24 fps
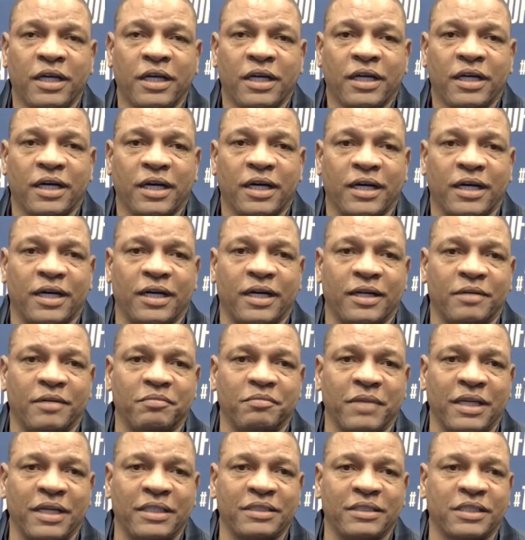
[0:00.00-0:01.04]

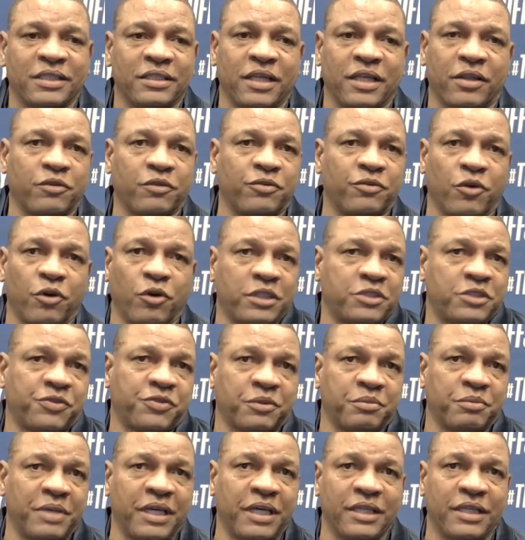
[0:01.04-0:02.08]
And he's another voice
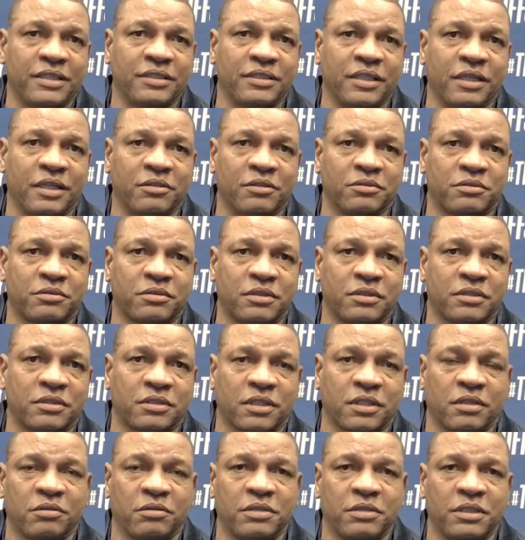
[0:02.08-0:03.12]
for me, you know,
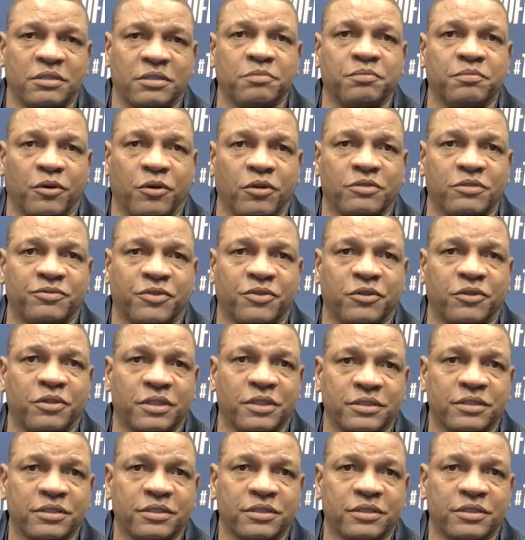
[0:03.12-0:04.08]
so he's important for us.